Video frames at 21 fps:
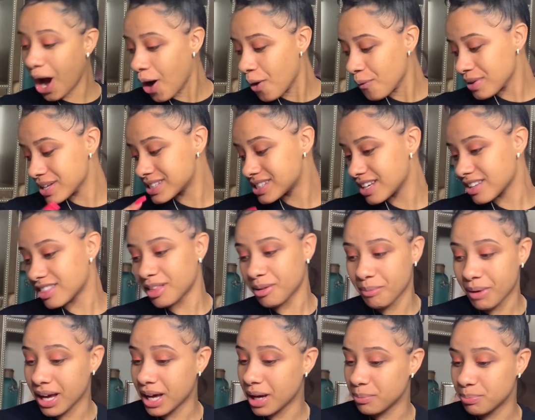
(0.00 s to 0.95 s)
always get the
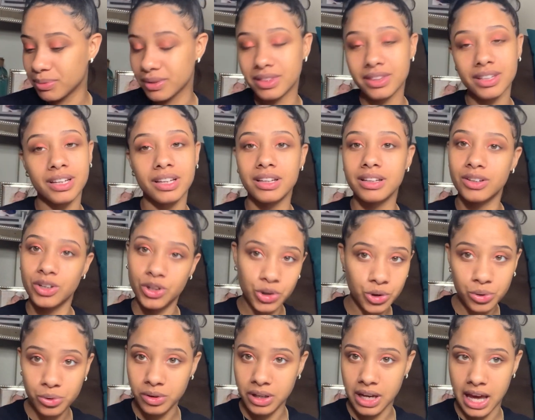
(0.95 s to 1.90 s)
makeup with the
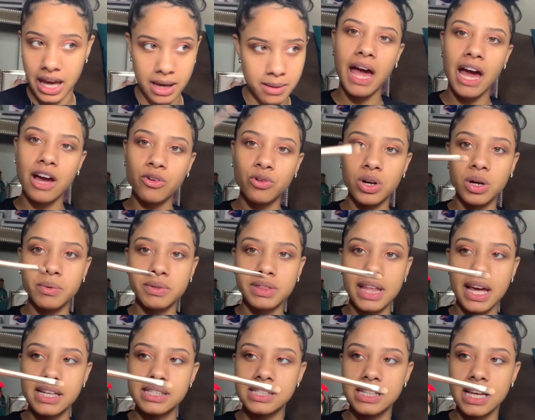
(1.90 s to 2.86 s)
cool name. I go in with
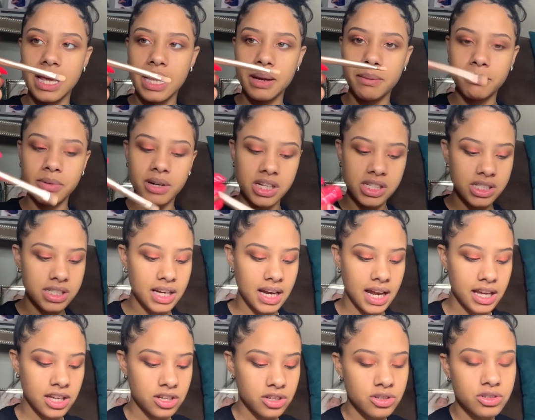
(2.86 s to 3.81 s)
that same brush that I
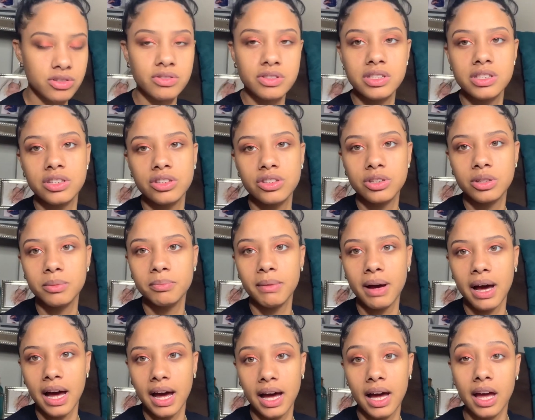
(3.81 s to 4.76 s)
used to do
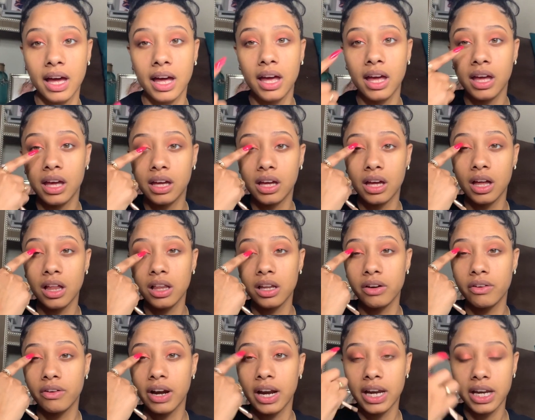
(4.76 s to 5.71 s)
my color
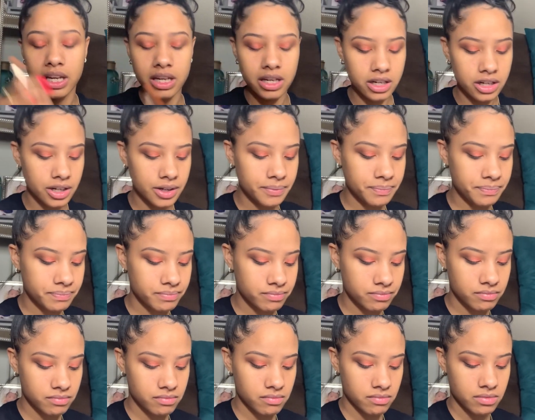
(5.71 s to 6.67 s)
right here.
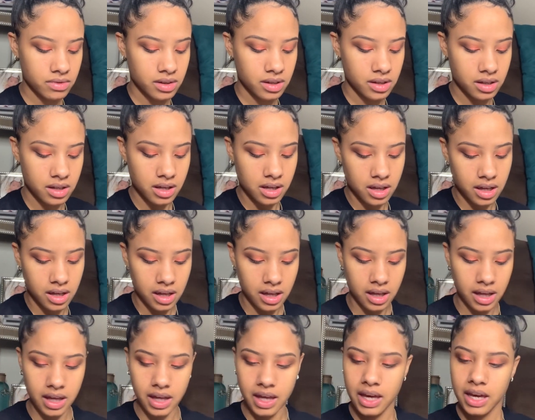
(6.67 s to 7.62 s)

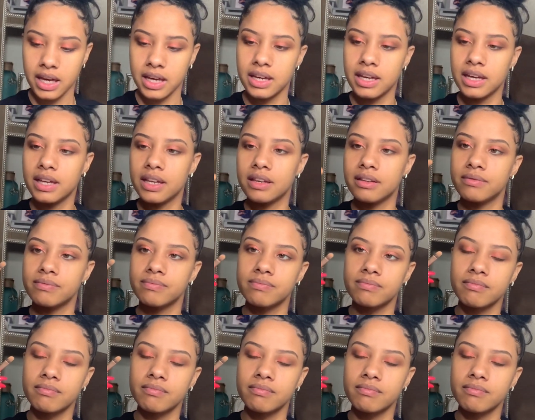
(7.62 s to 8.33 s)
And